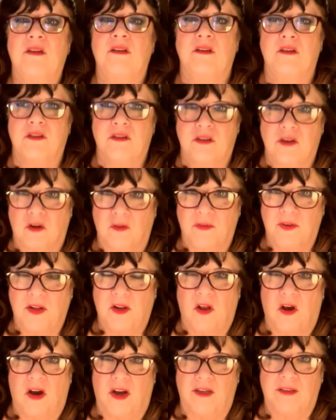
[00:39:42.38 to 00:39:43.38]
Sophie
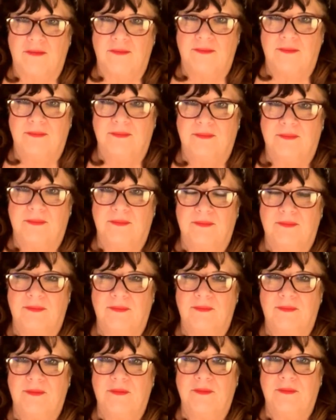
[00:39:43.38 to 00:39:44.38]
Long,
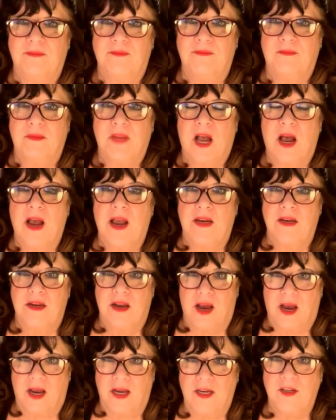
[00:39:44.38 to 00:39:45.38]
a
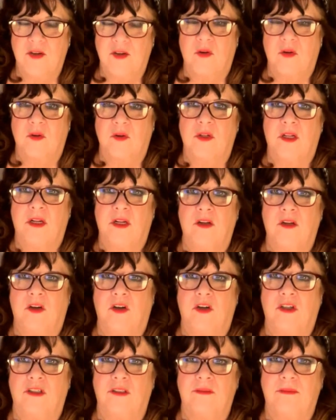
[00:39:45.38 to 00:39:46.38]
9-year-old little
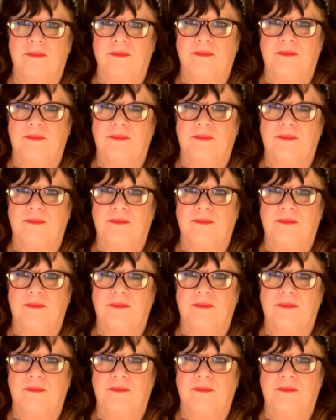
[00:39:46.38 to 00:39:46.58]
girl.